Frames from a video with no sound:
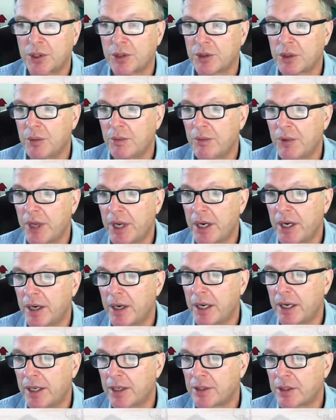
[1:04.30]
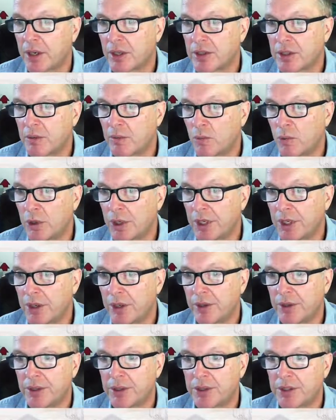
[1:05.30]
trim there, and it's got some wood
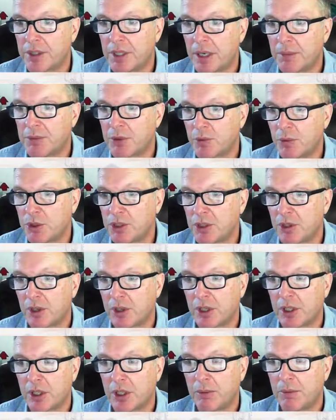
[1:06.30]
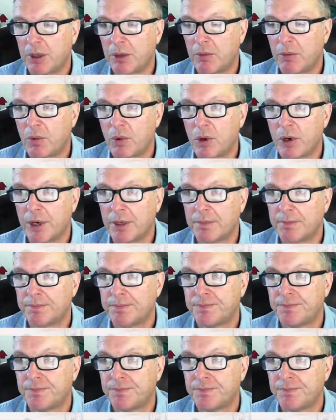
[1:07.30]
here on the steps, which look a little bit worn.